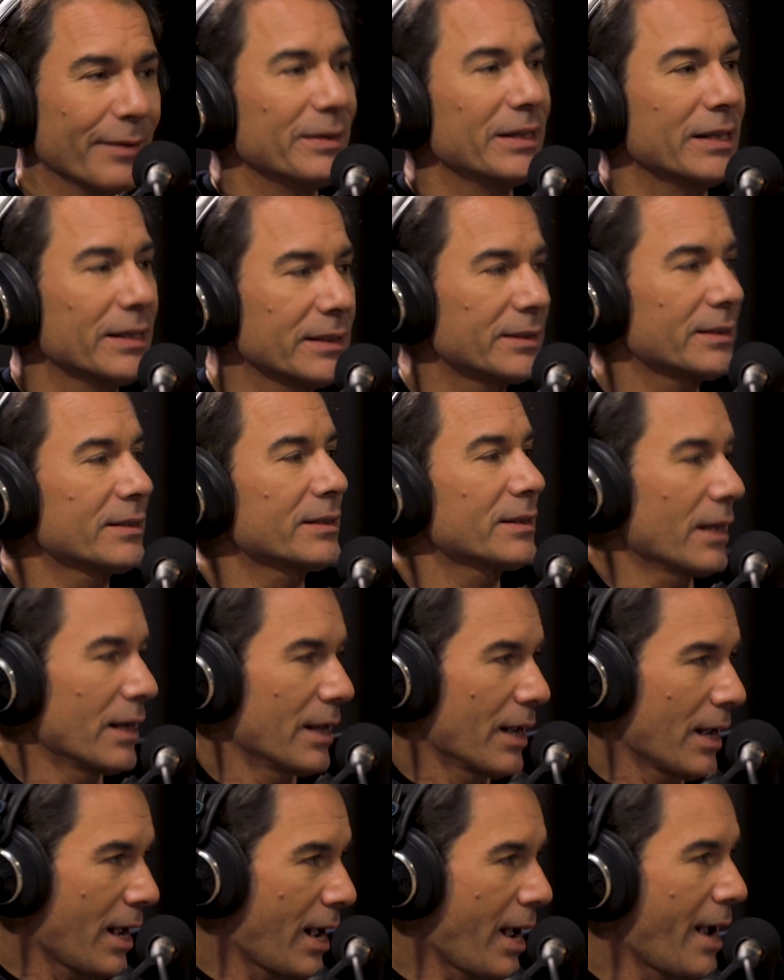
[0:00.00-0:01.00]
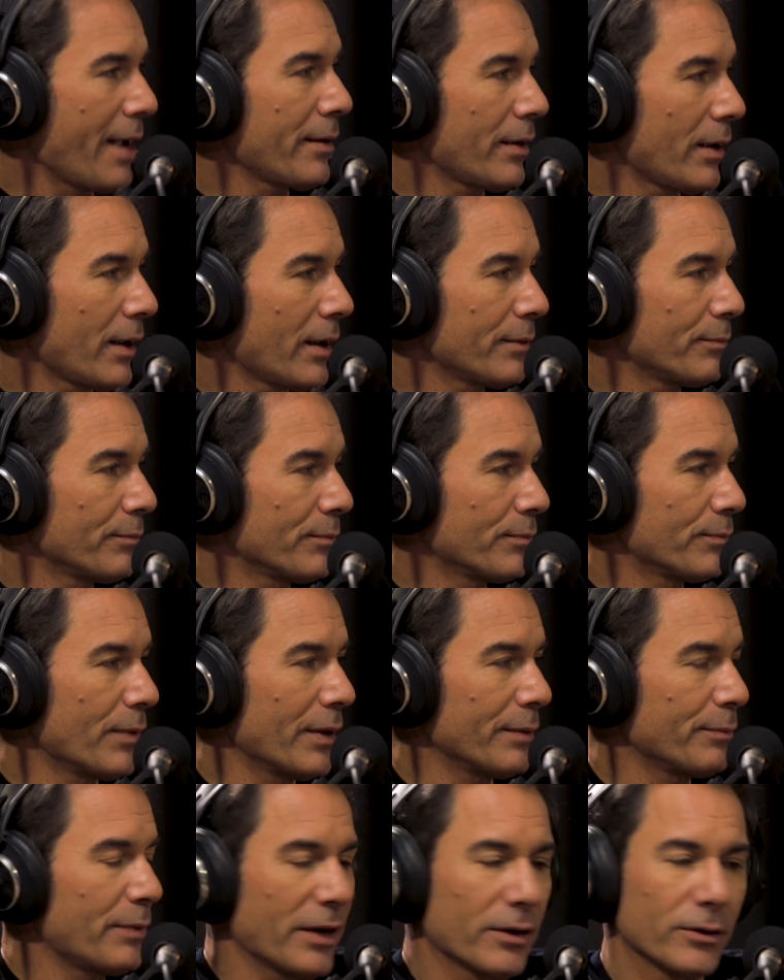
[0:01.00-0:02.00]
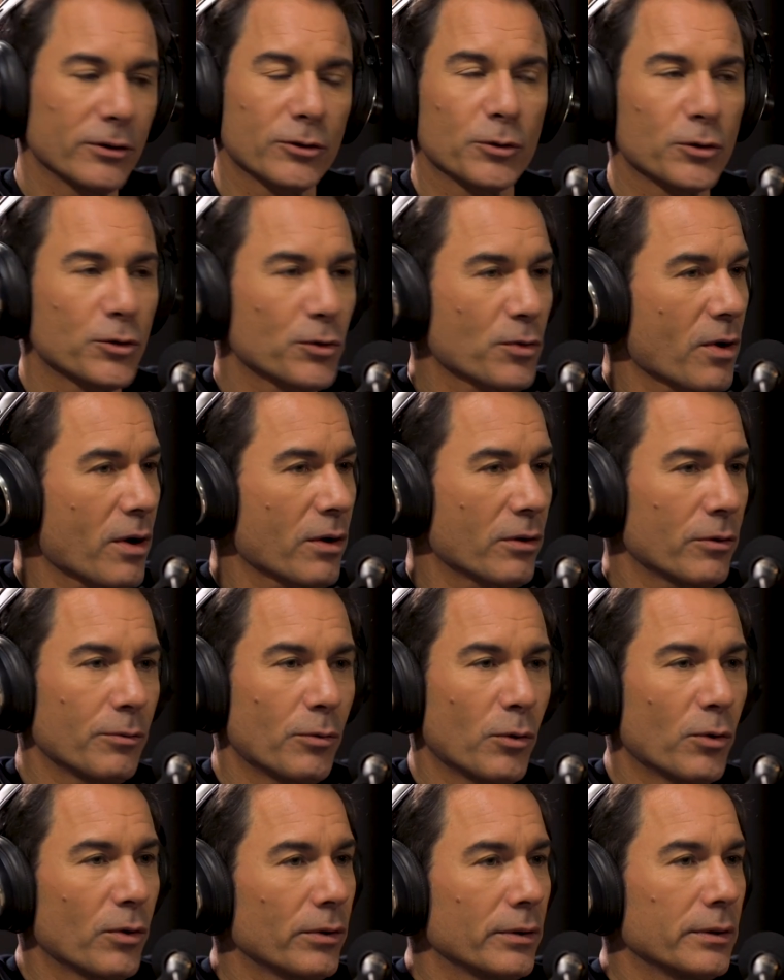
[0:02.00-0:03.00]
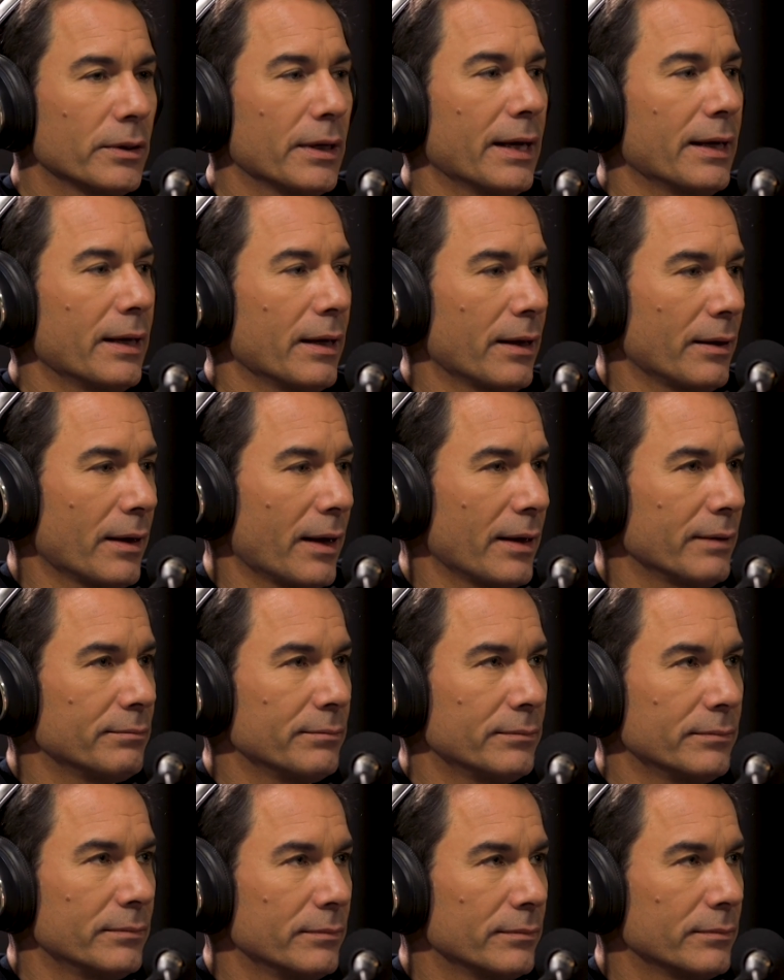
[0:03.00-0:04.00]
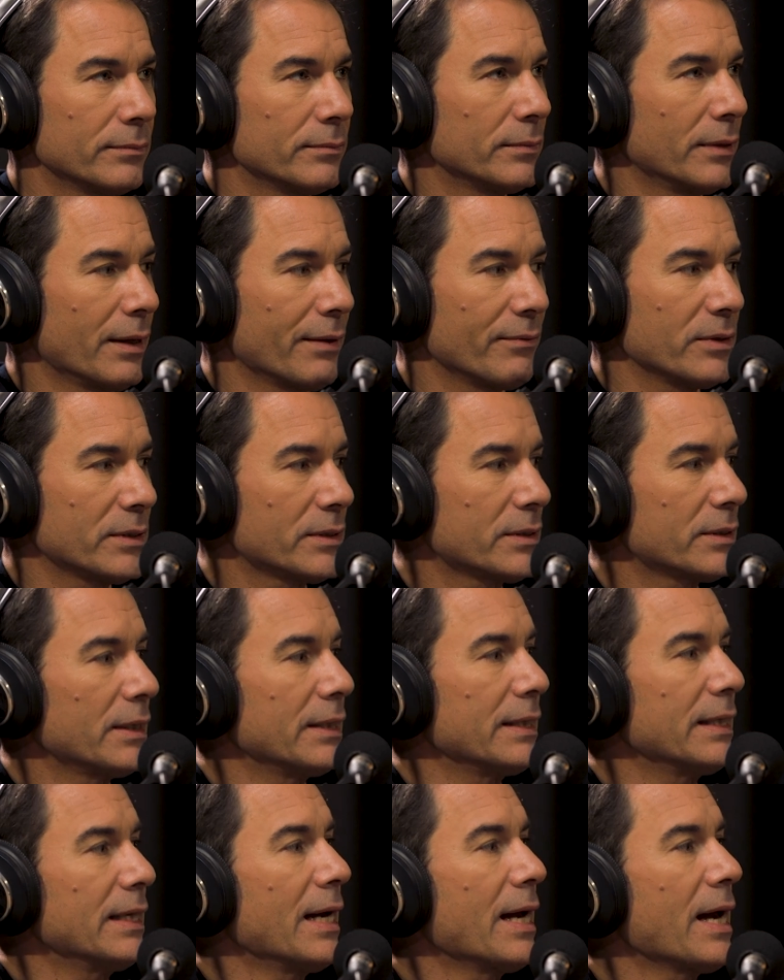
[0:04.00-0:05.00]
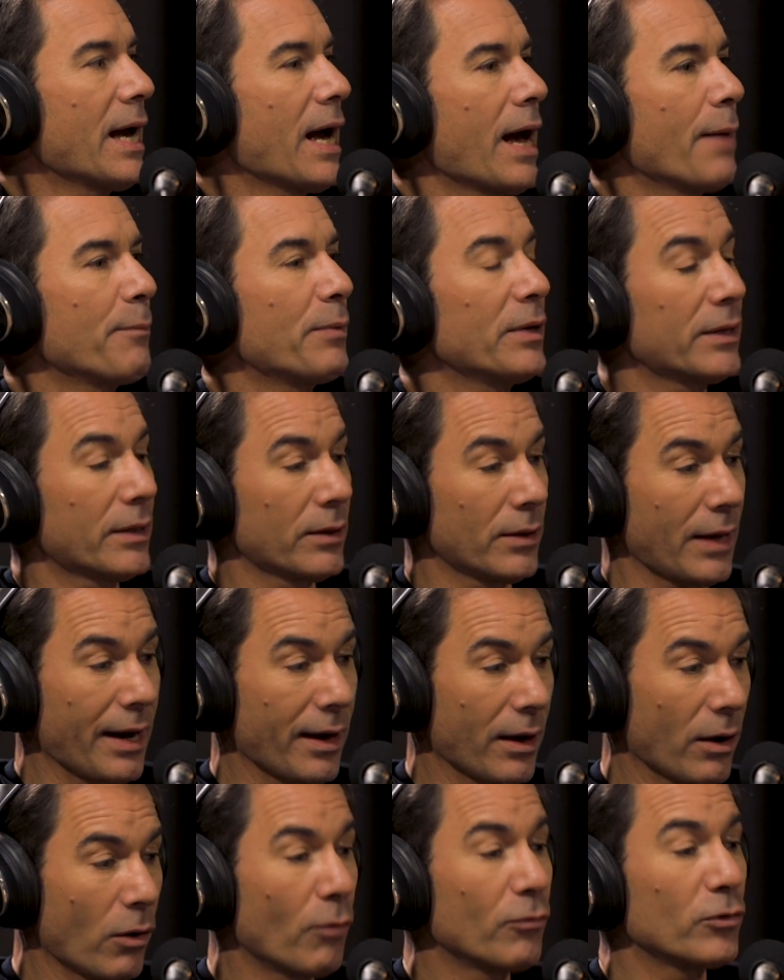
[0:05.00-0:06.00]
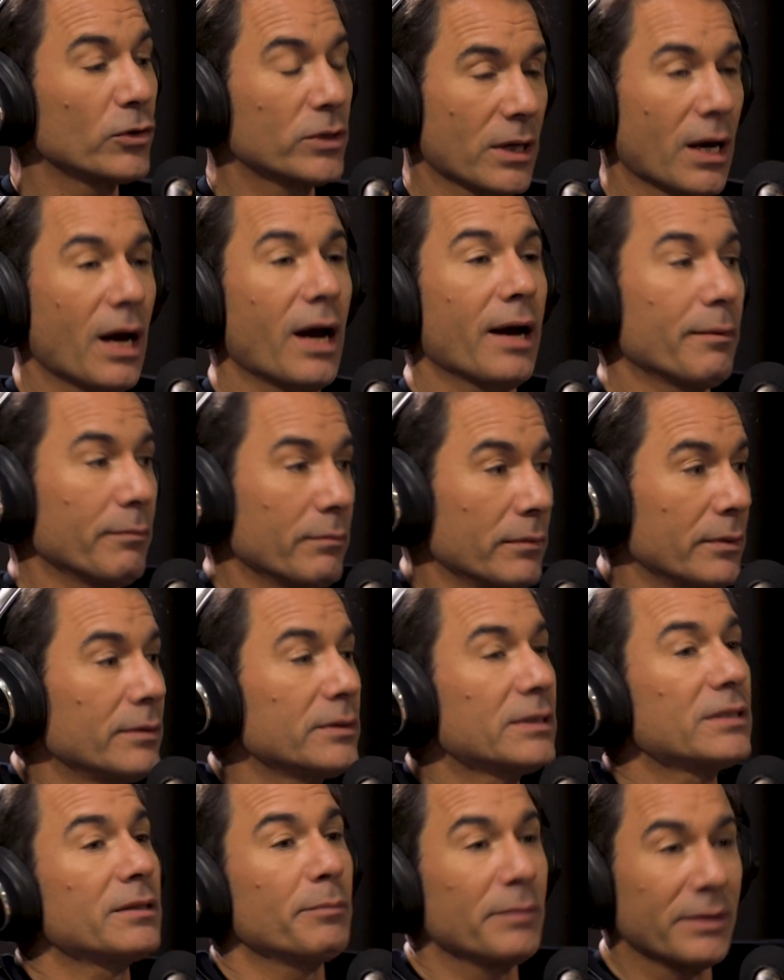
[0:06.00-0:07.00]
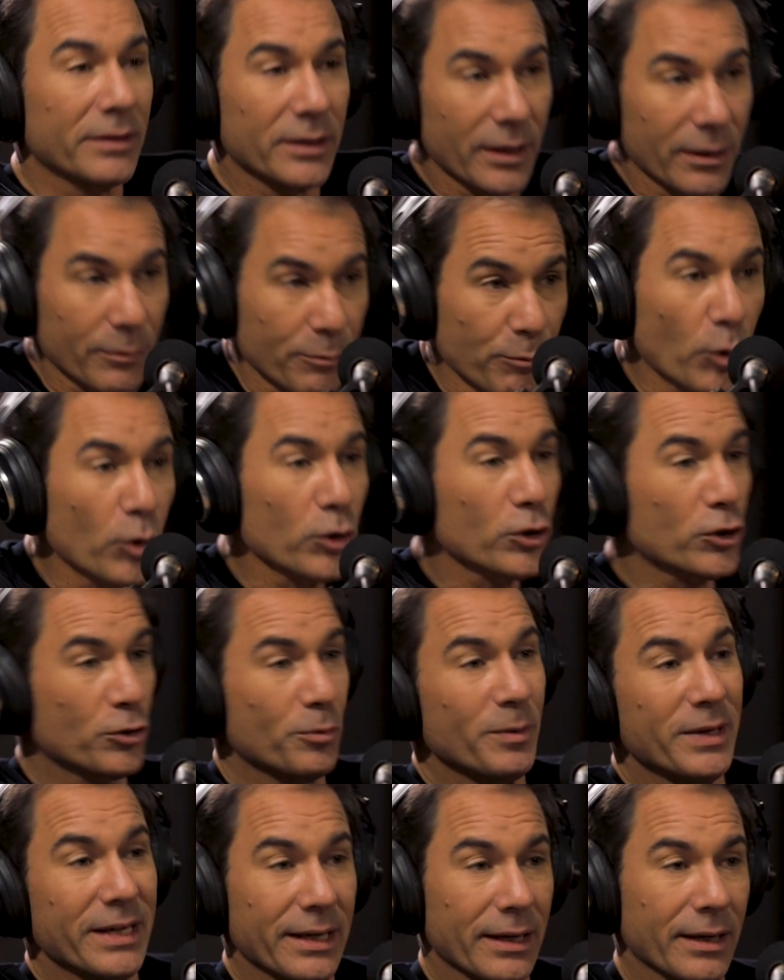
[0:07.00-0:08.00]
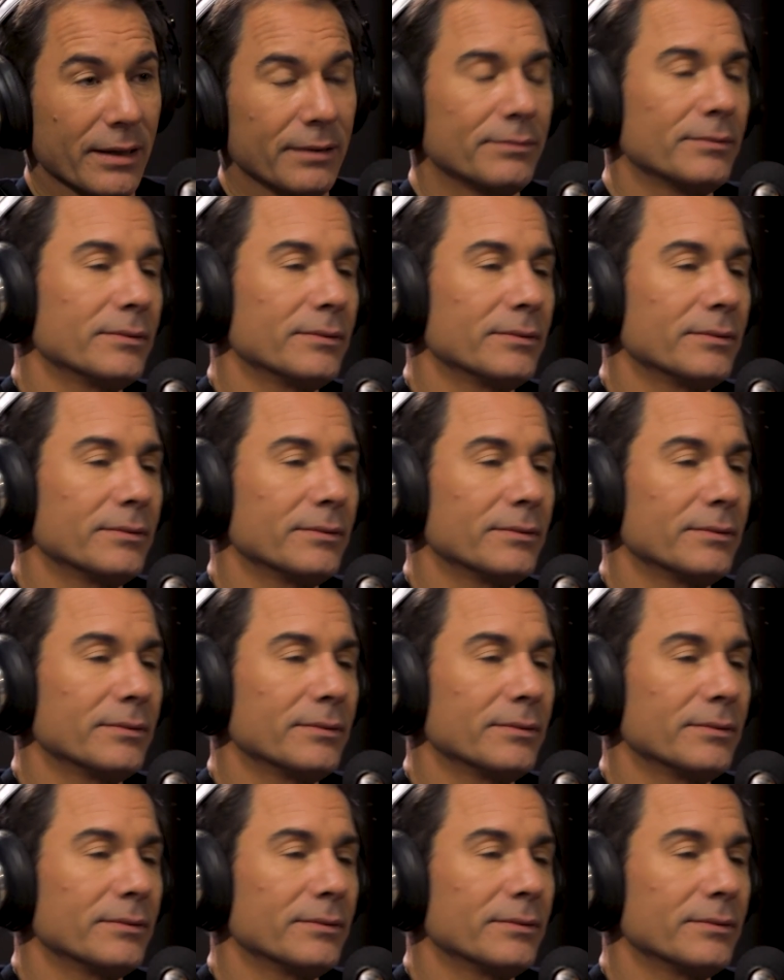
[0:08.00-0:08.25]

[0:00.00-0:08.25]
I mean, this is I, I my parents were Toronto born, and I, I love this city but uh, over time, something kind of pushed me